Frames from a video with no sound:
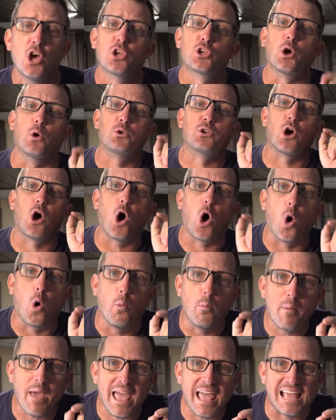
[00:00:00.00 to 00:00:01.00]
go to
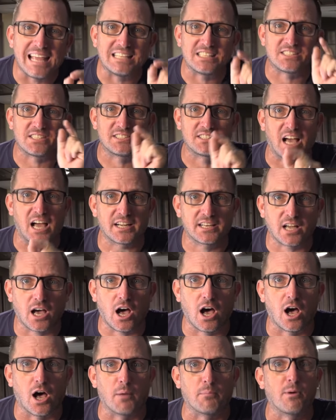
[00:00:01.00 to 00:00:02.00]

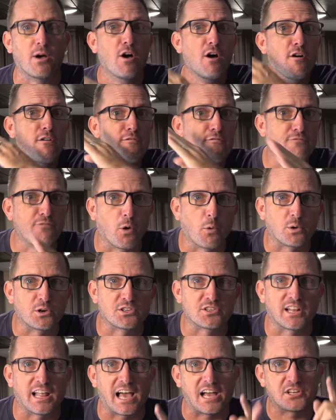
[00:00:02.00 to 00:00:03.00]
omaze.com forward
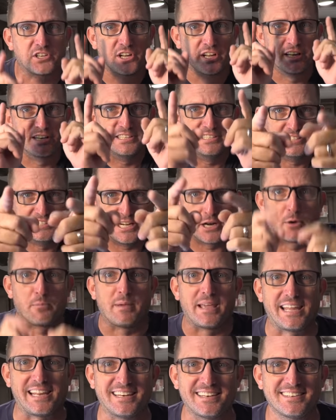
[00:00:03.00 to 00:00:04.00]
slash deer
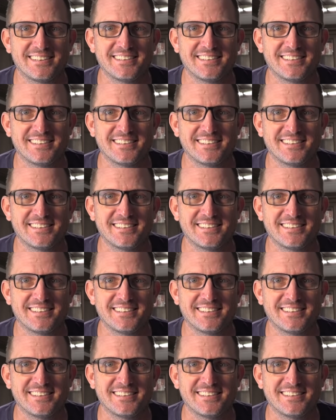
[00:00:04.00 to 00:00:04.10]
meat.